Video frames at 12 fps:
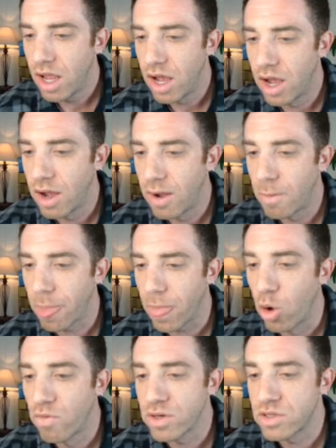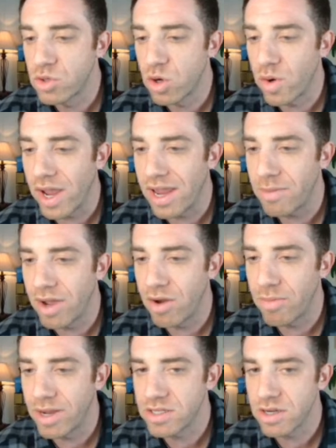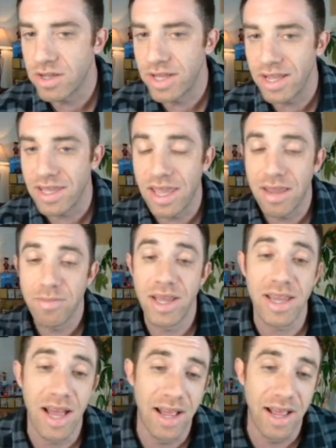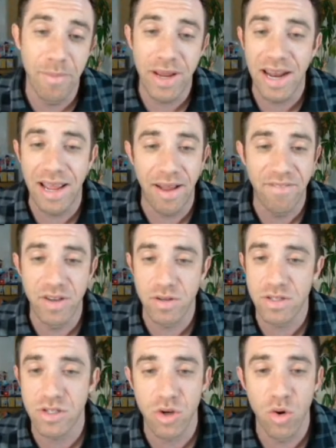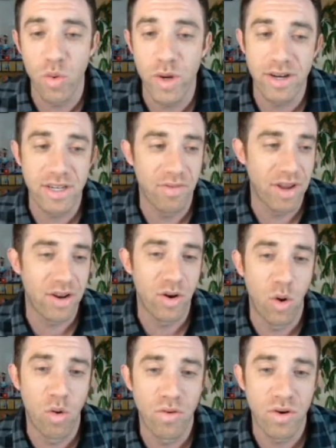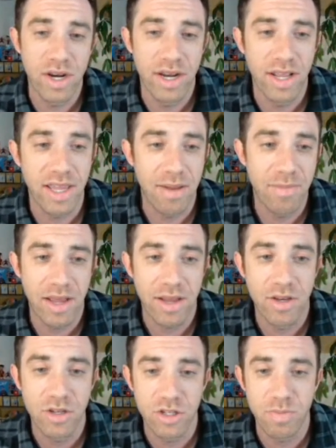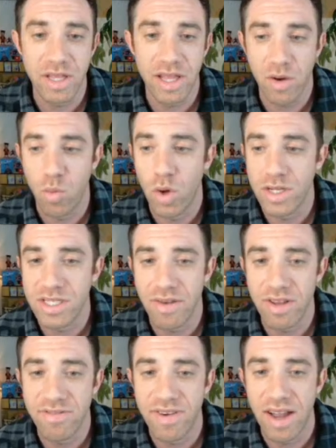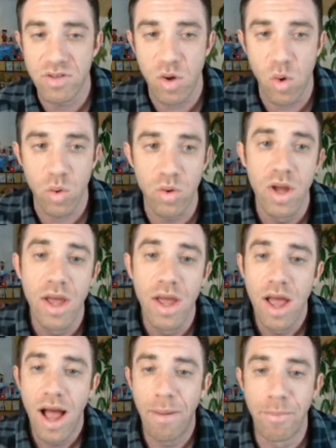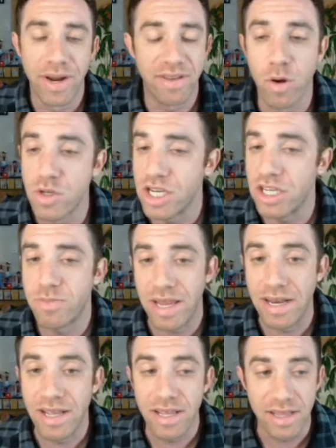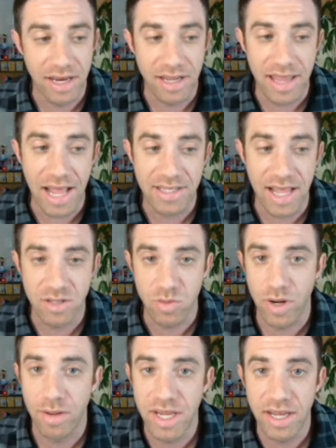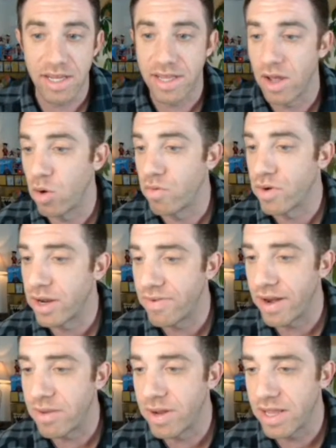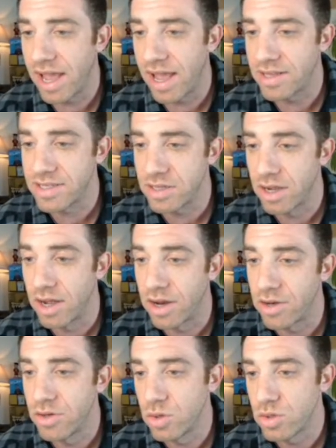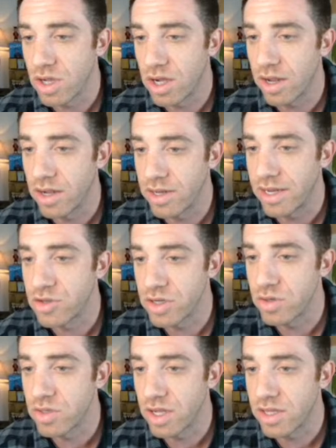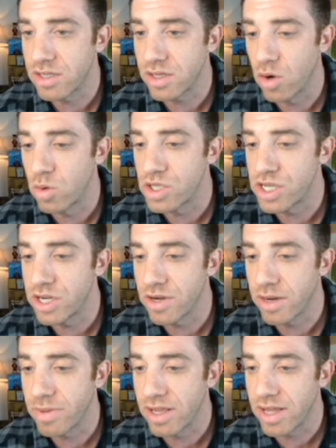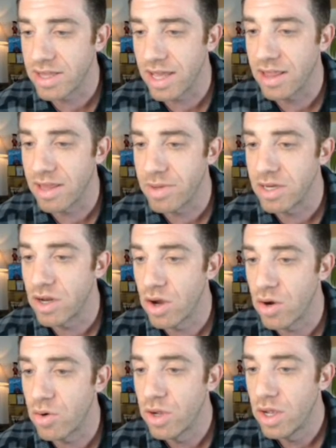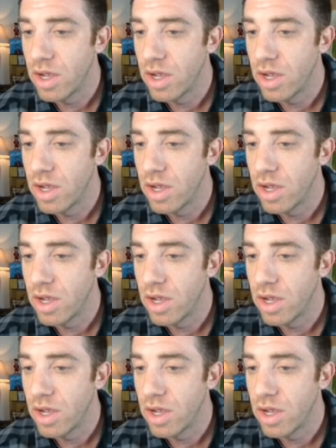Over 208 Mountain Meister on that game. Like, I mean, I feel so weird giving out an over in a game that could just be like a 175 total. But if OG's in it, then that's when I'm taking that over. If anybody has news on injury news on these OG or anybody like that, let me know.